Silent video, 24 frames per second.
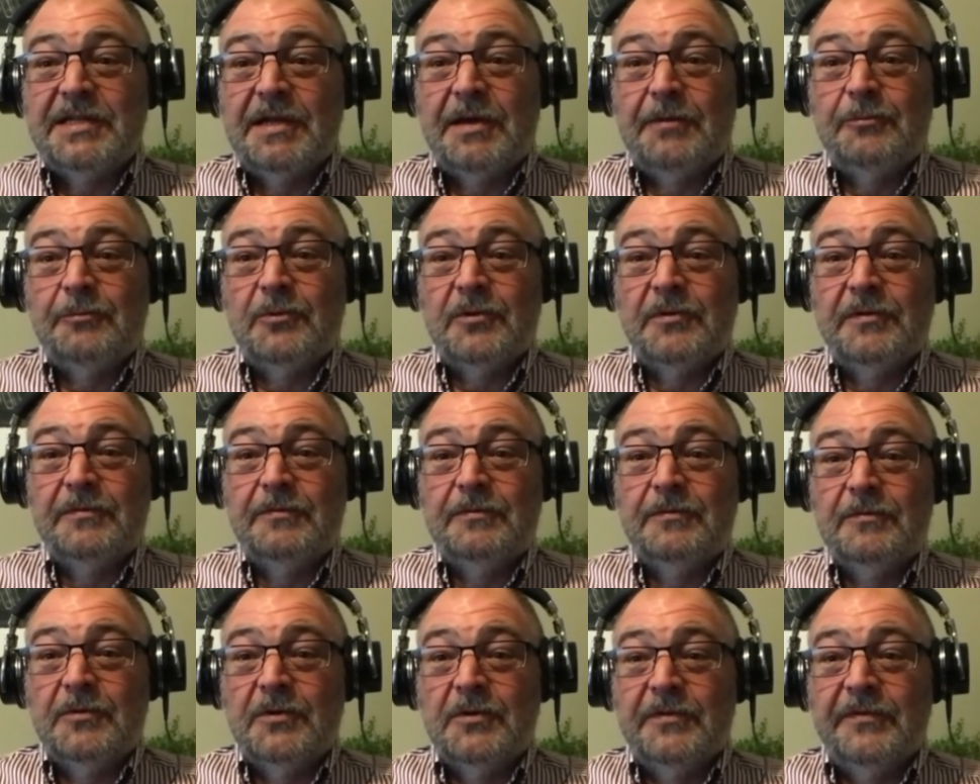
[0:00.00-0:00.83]
We'll
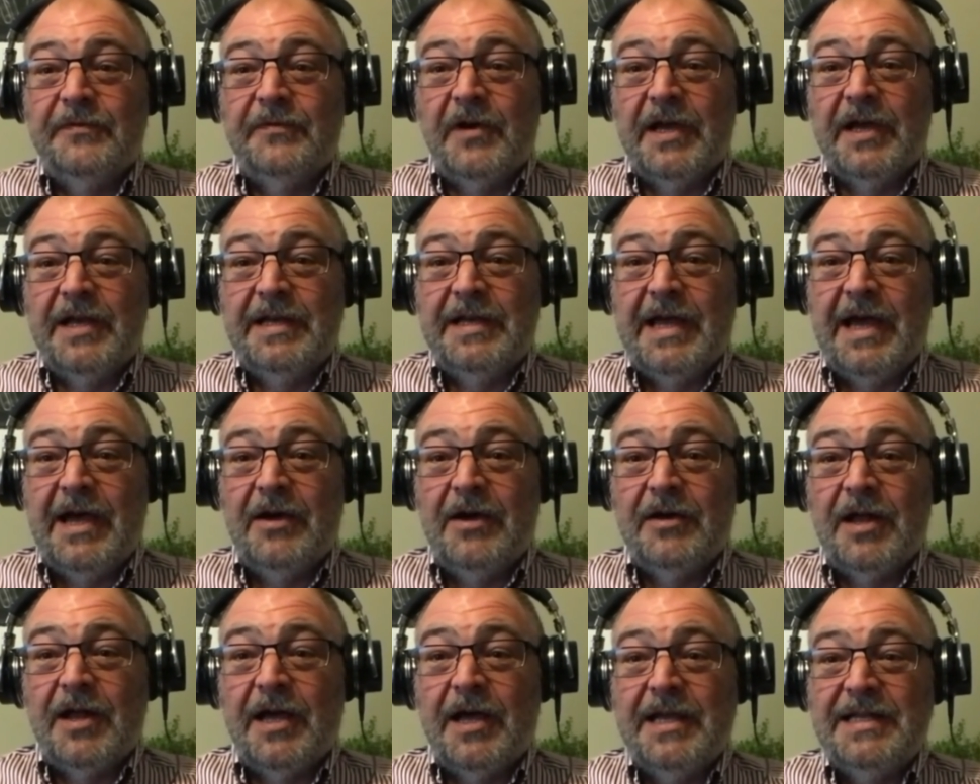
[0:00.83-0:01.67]
we'll find
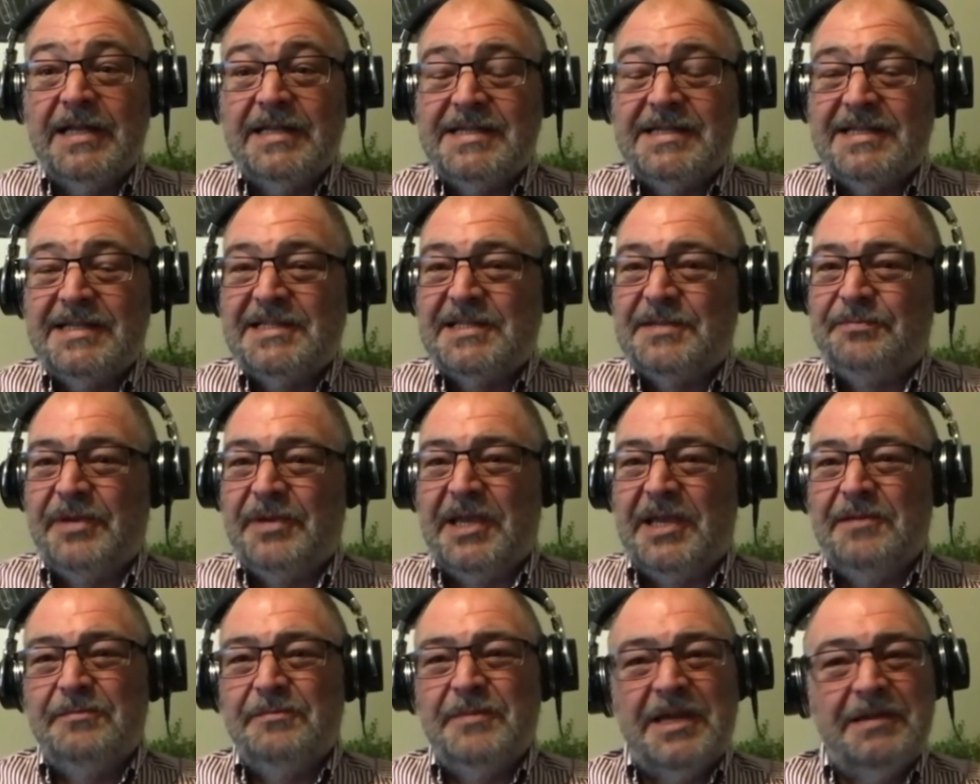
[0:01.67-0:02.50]
out. I
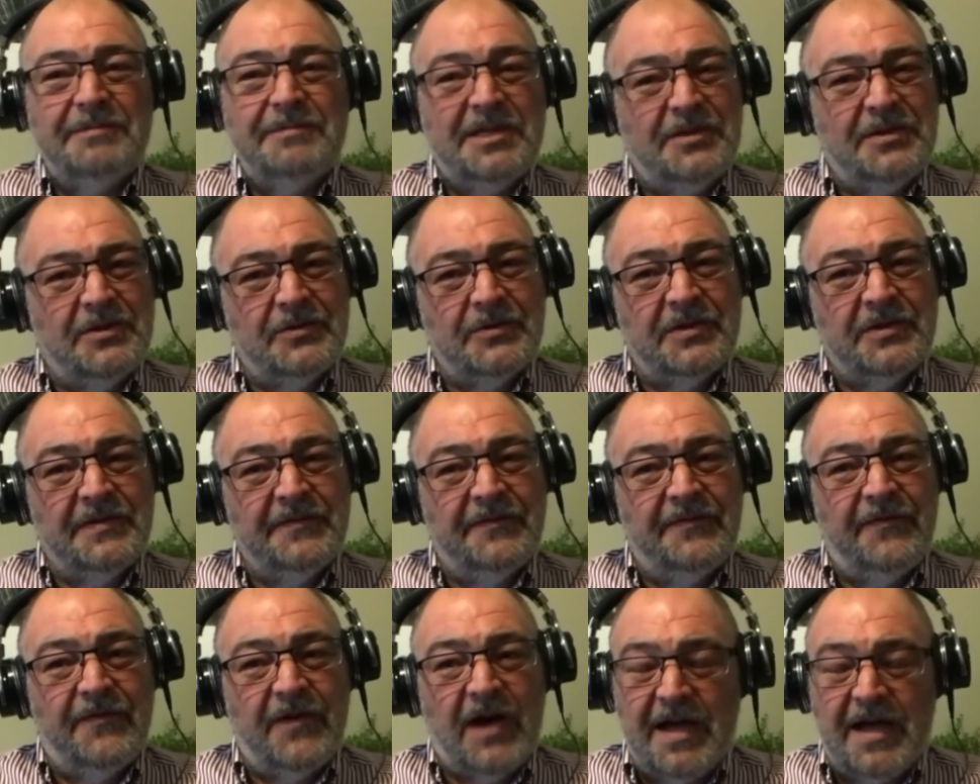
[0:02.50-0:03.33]
anticipate maybe doing
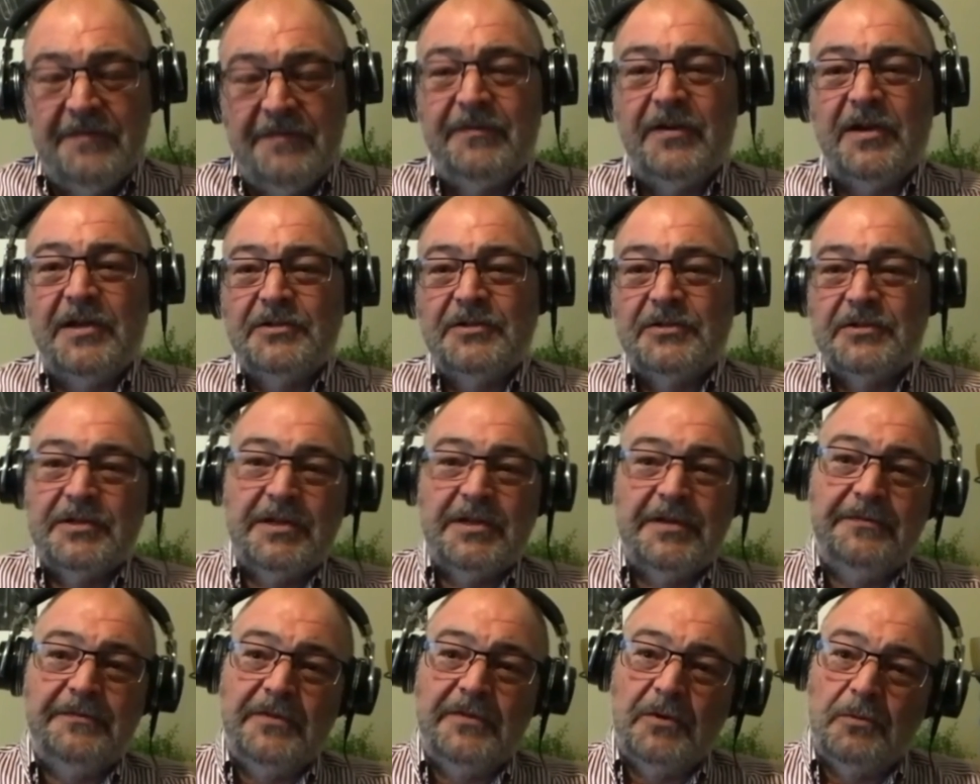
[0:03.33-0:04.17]
500
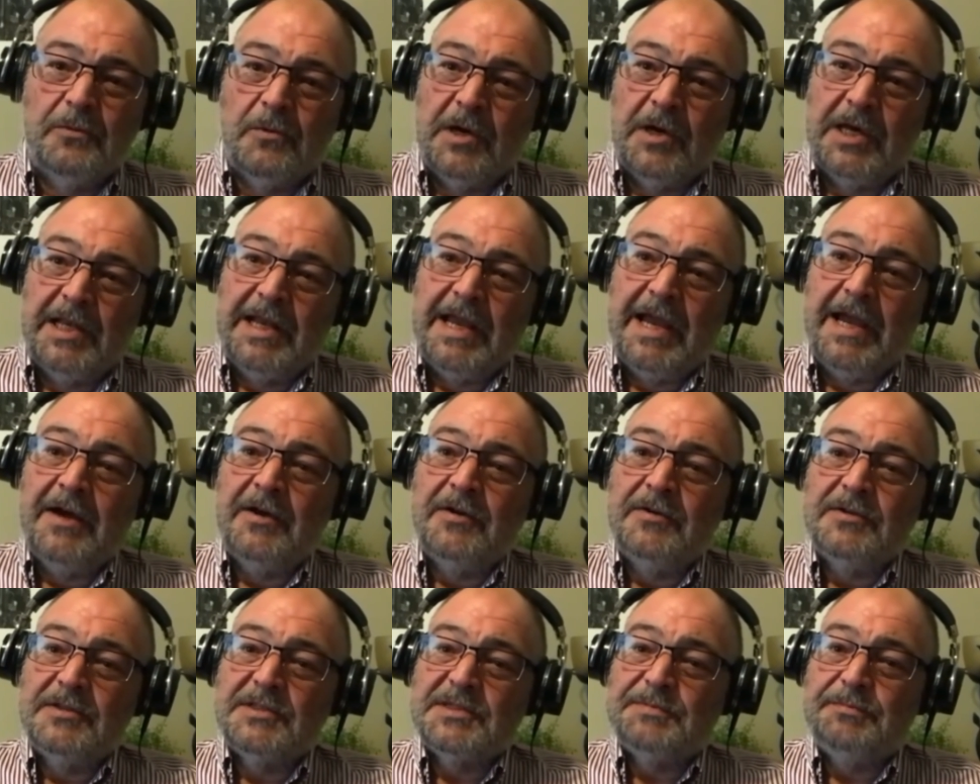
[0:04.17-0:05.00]
of the one
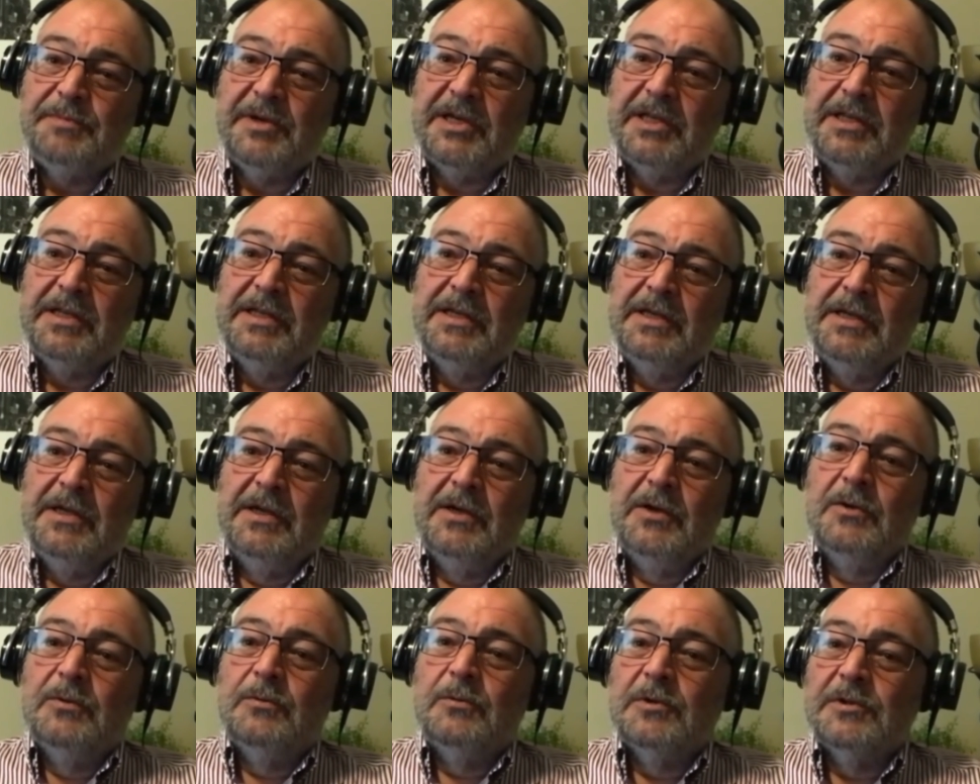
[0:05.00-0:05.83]
ounce, but
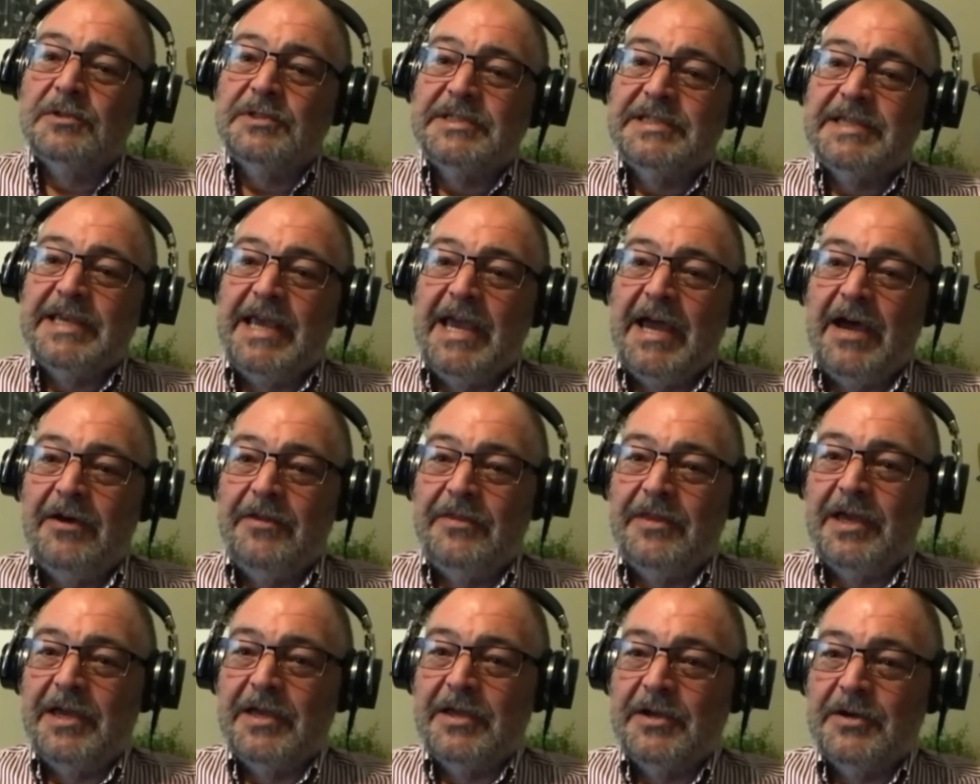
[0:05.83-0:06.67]
we'll see how
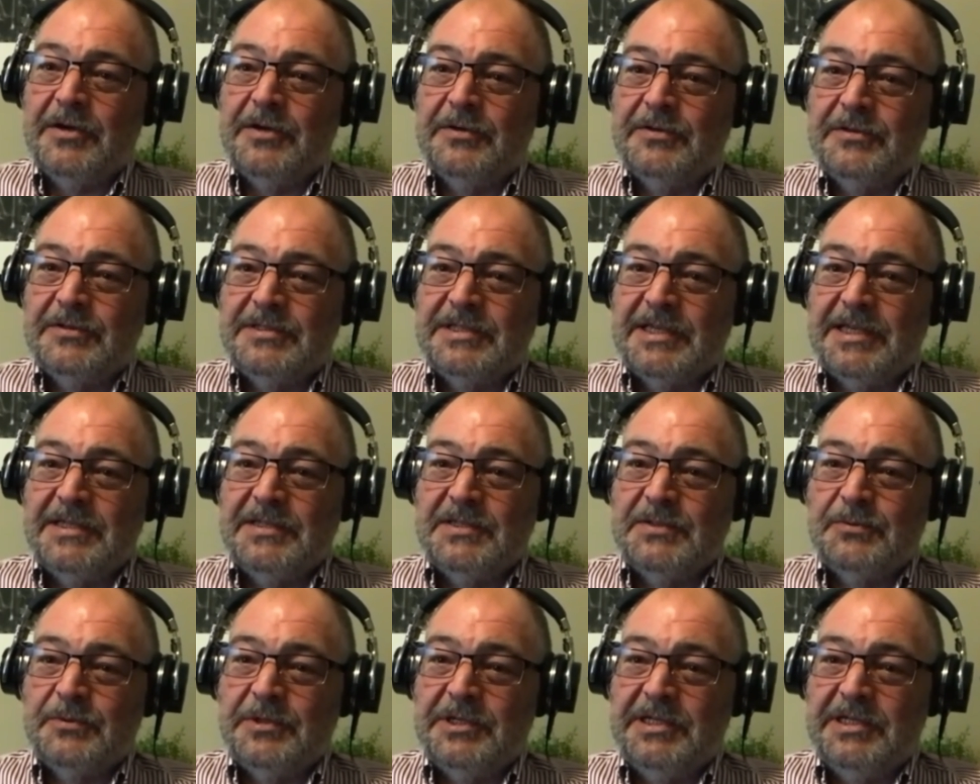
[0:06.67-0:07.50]
that goes
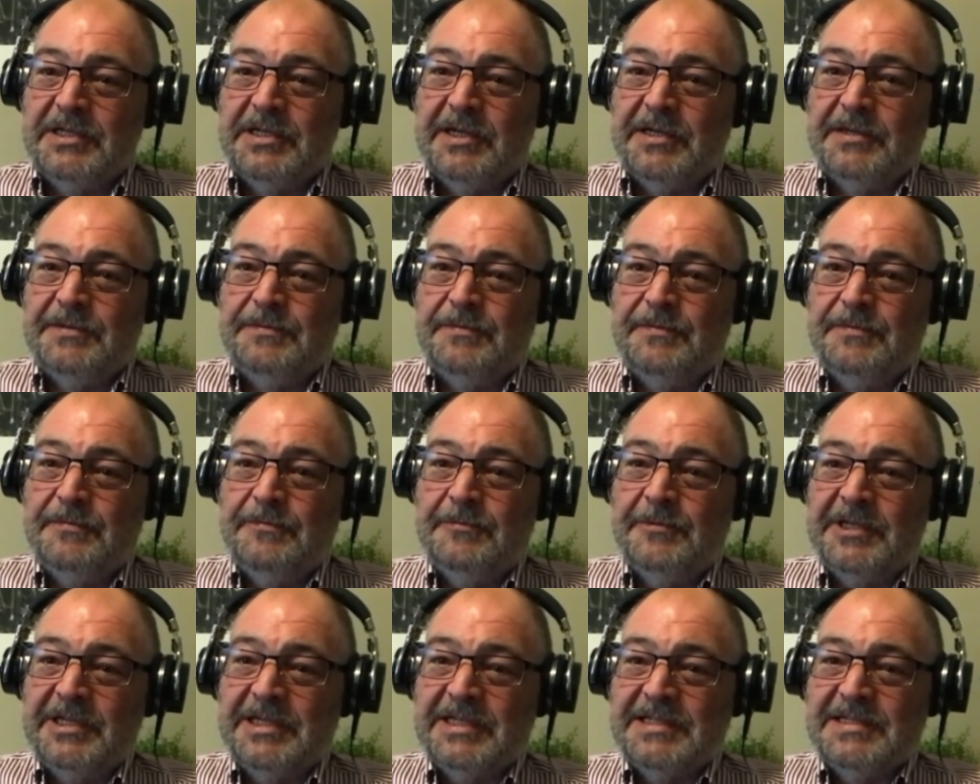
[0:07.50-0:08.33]
as we uh,
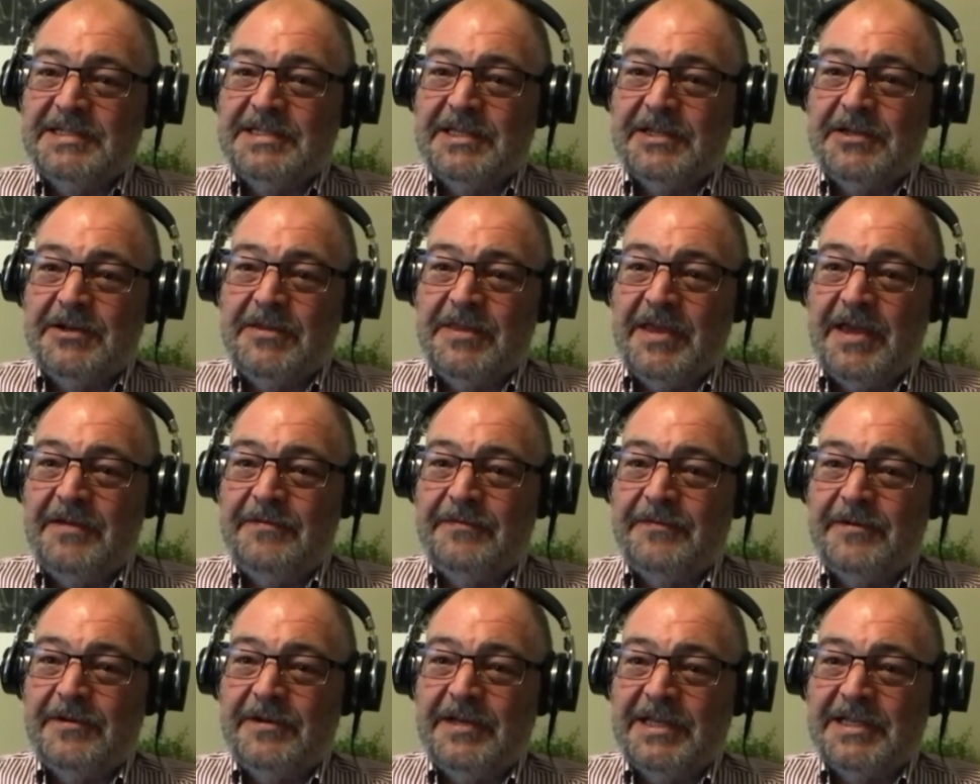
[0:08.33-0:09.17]
we consider that
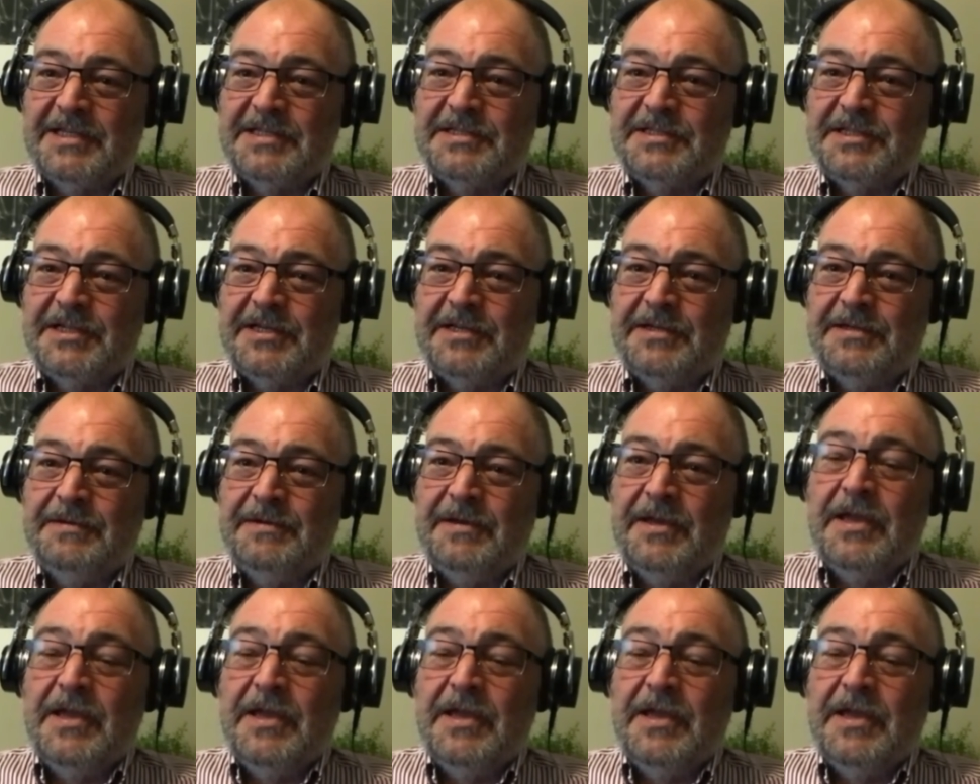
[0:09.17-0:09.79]
for next year.